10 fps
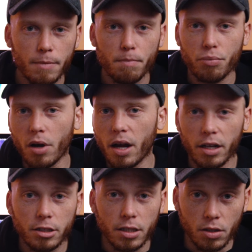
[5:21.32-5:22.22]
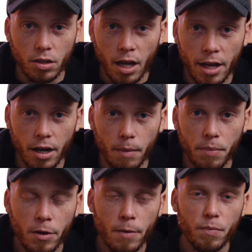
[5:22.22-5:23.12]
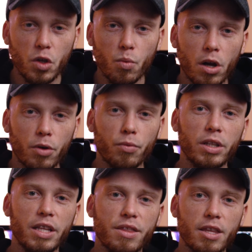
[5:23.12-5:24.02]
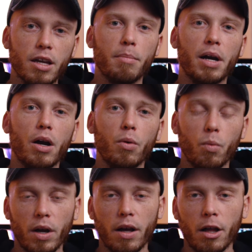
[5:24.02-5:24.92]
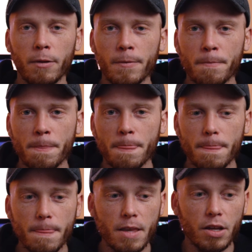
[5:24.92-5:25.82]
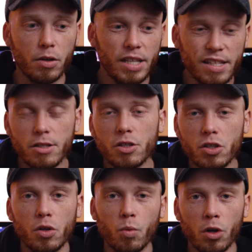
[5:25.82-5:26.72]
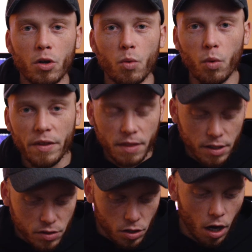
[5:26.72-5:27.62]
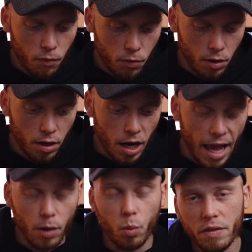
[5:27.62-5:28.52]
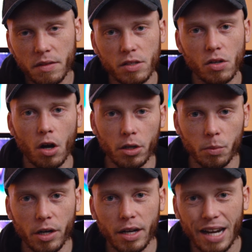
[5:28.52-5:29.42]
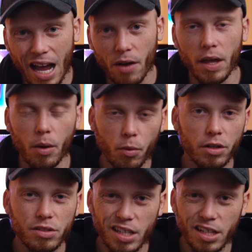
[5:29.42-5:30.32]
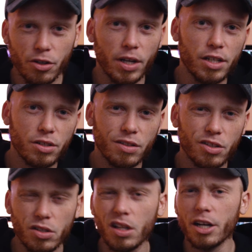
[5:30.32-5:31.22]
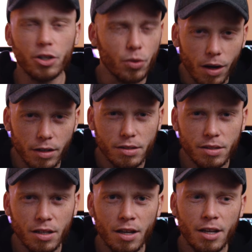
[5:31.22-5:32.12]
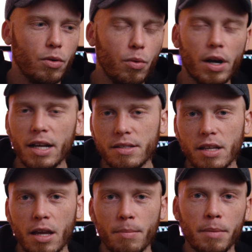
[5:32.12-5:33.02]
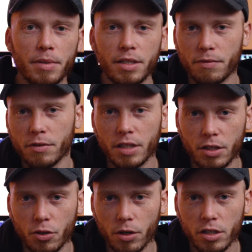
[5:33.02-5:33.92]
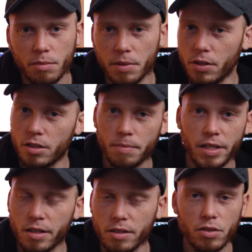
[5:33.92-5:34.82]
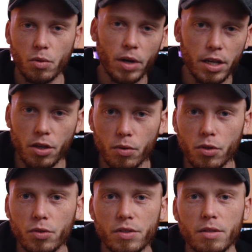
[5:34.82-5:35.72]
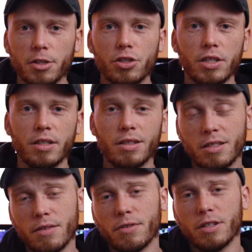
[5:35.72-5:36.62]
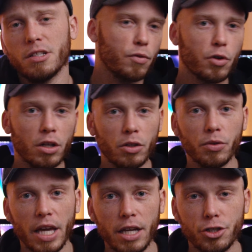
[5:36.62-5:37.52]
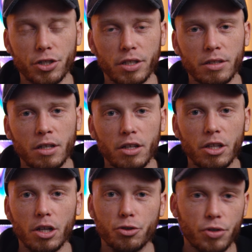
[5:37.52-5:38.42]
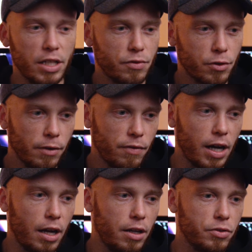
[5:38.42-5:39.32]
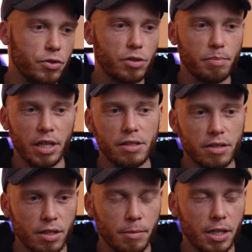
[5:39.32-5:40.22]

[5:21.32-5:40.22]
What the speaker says: product in their lineup. You wanna really think about, well, you know, is this gonna work with this software and with this hardware, and how that works, the integration. There's a lot of nuance. What I say might be different than your experience because the way you use the machine is different. So if we're on location, you know, transferring files or splicing something